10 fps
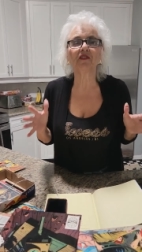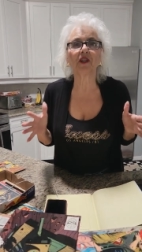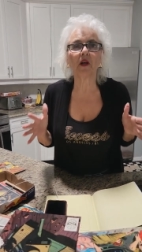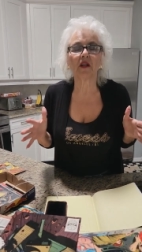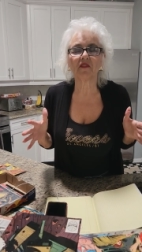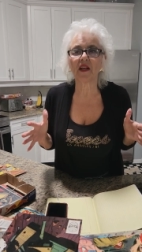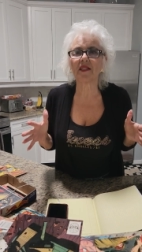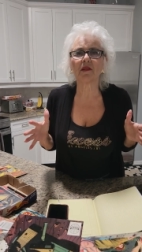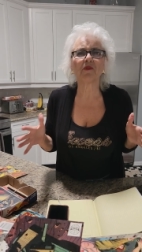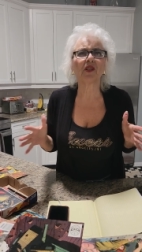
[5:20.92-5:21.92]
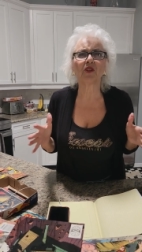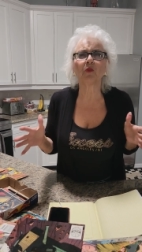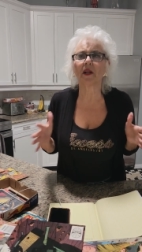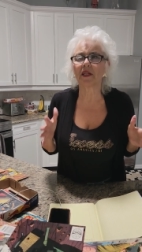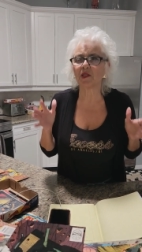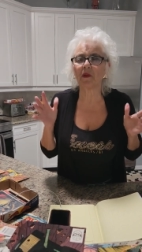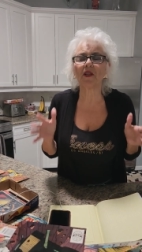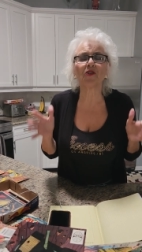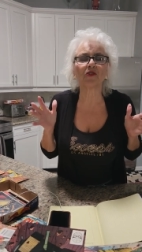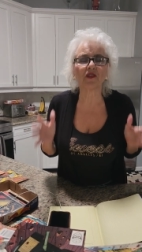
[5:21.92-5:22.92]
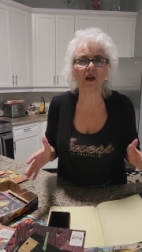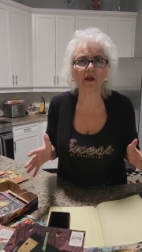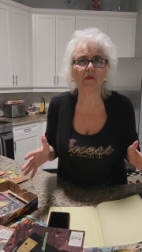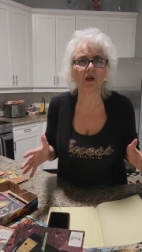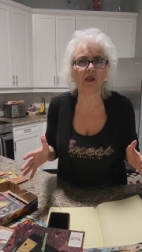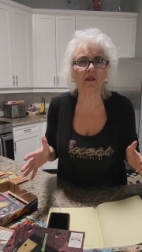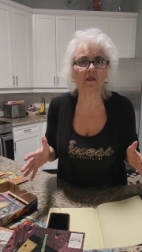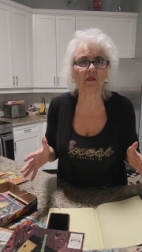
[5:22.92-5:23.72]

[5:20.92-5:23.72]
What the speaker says: will figure out if that's something you want to spend your time on.